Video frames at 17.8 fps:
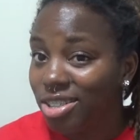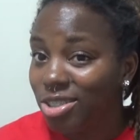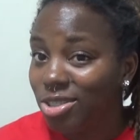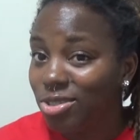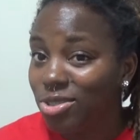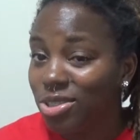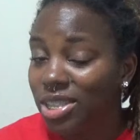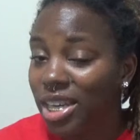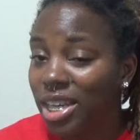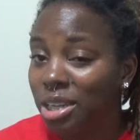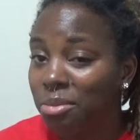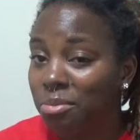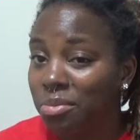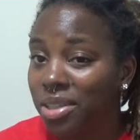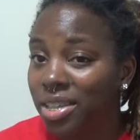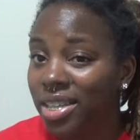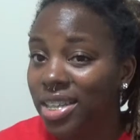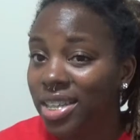You telling
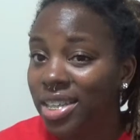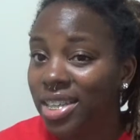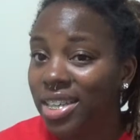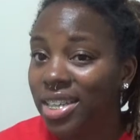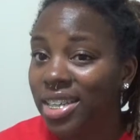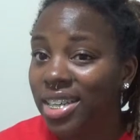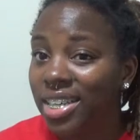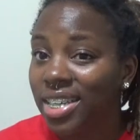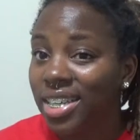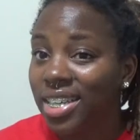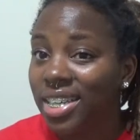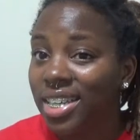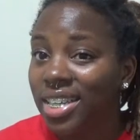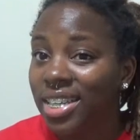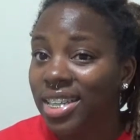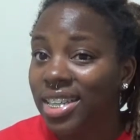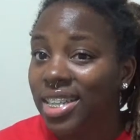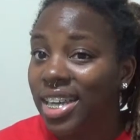me
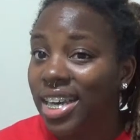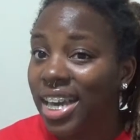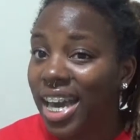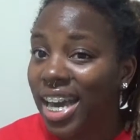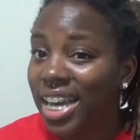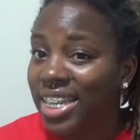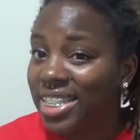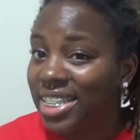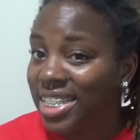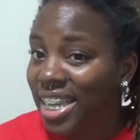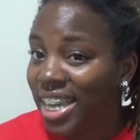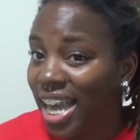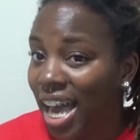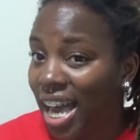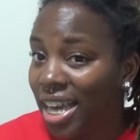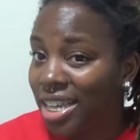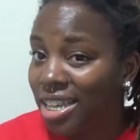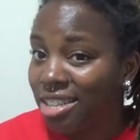that God is a
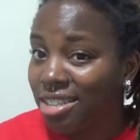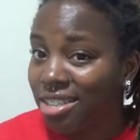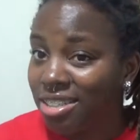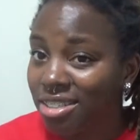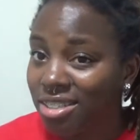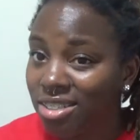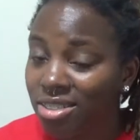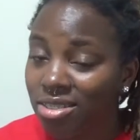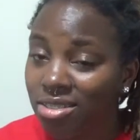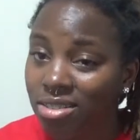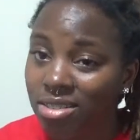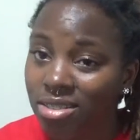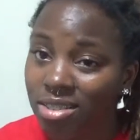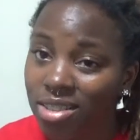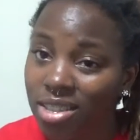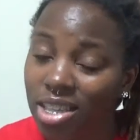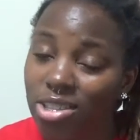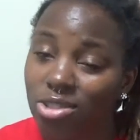liar.
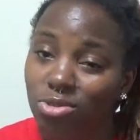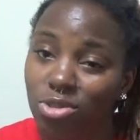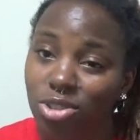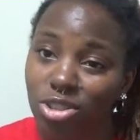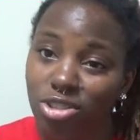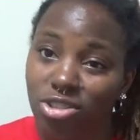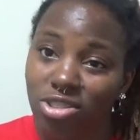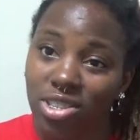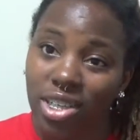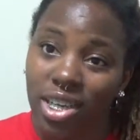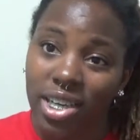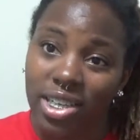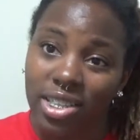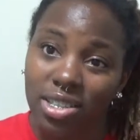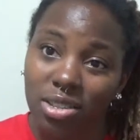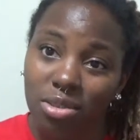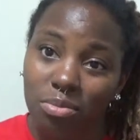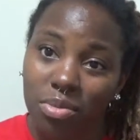That's what you're
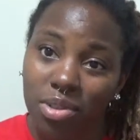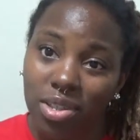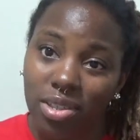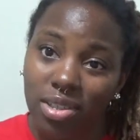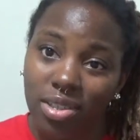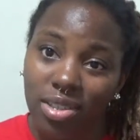saying to me.